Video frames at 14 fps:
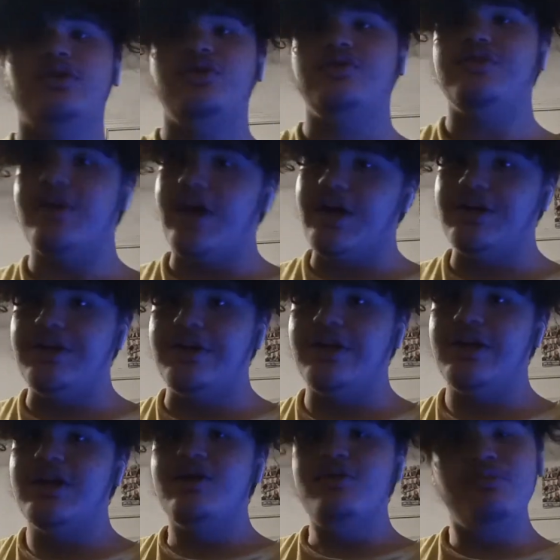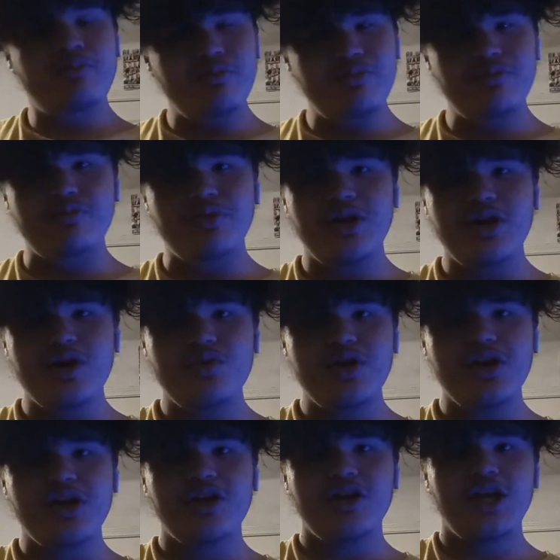no salad. You know
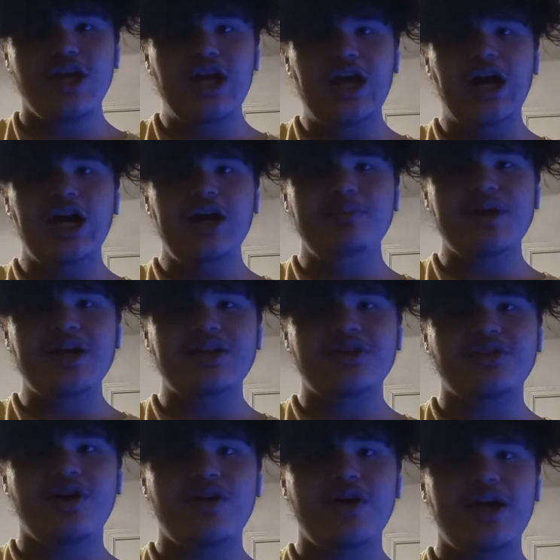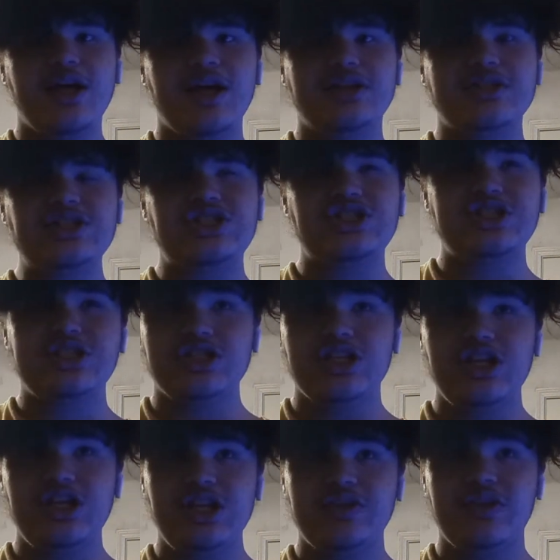what? Let me go ahead and get this
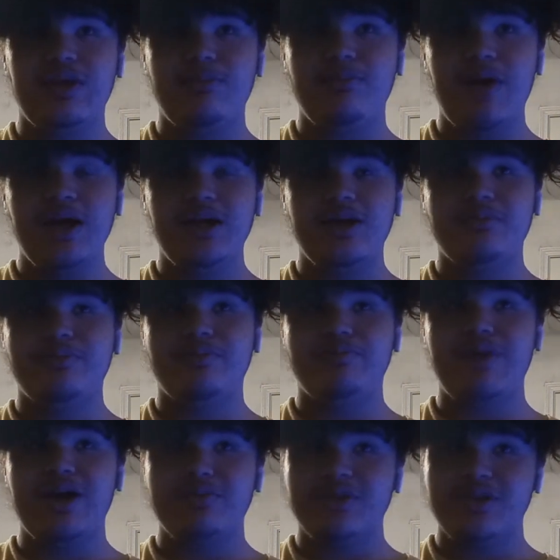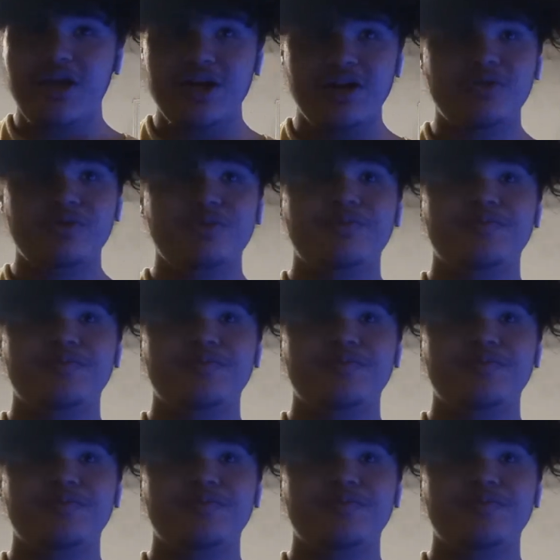cheese and bacon baked potato.